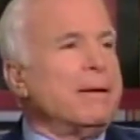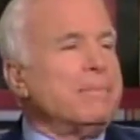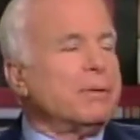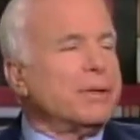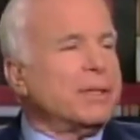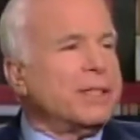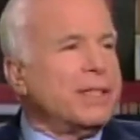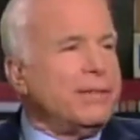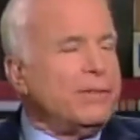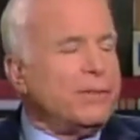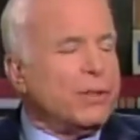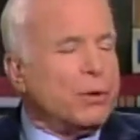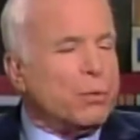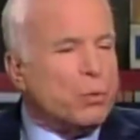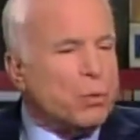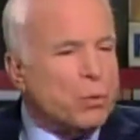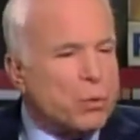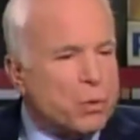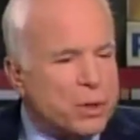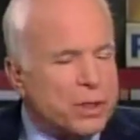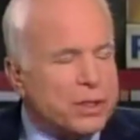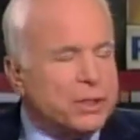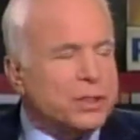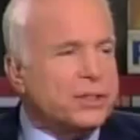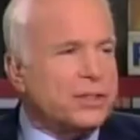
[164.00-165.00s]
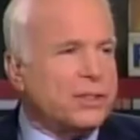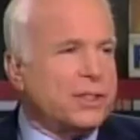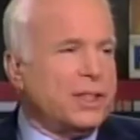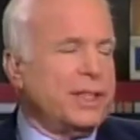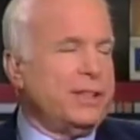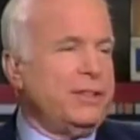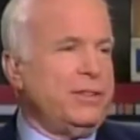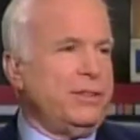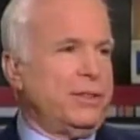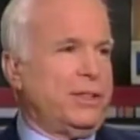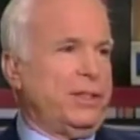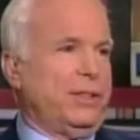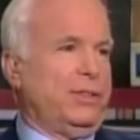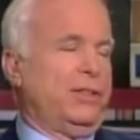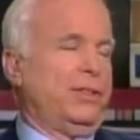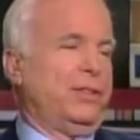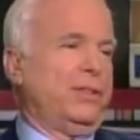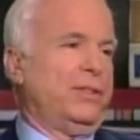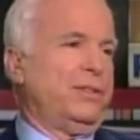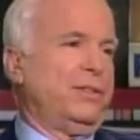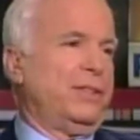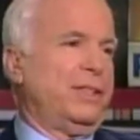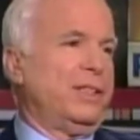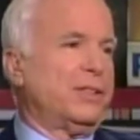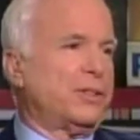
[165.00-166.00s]
I believe the worst thing you can
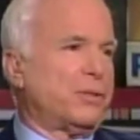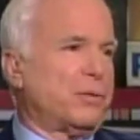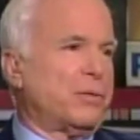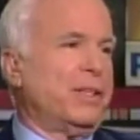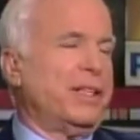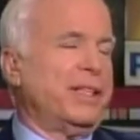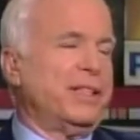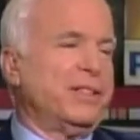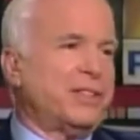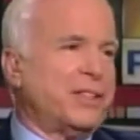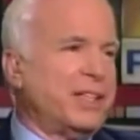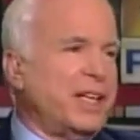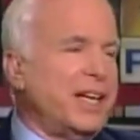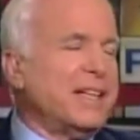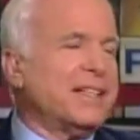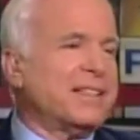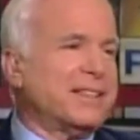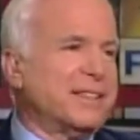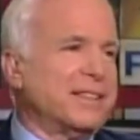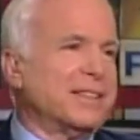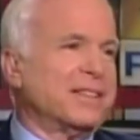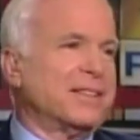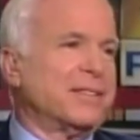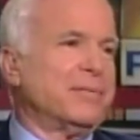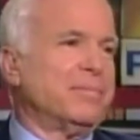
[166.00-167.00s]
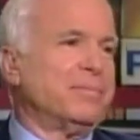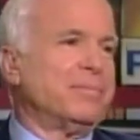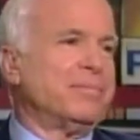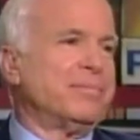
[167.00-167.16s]
do is raise taxes.